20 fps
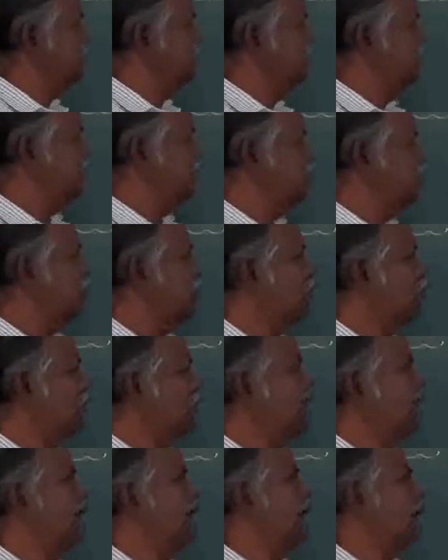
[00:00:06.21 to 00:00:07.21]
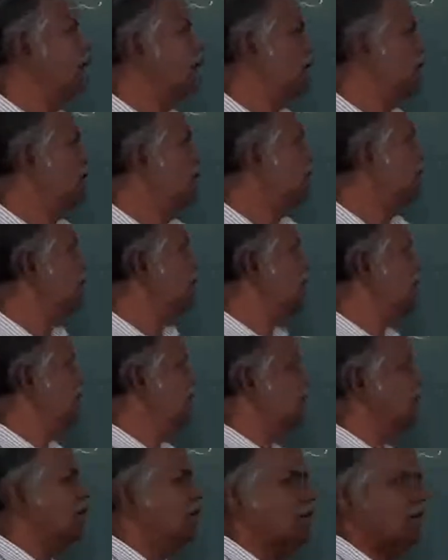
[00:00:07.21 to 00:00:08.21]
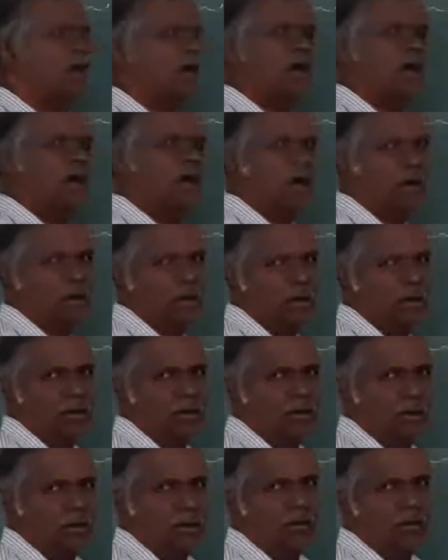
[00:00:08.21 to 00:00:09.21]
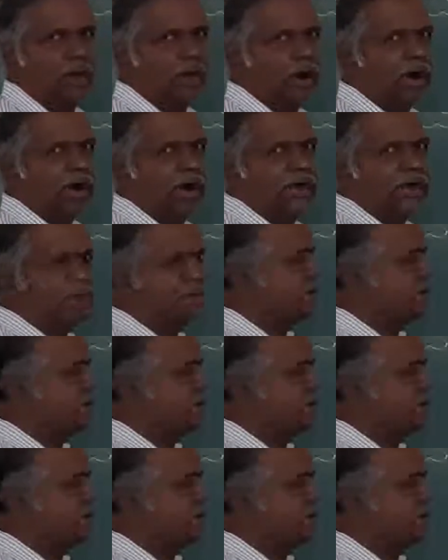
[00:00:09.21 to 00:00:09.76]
There are 2 points. I will revise not all the points.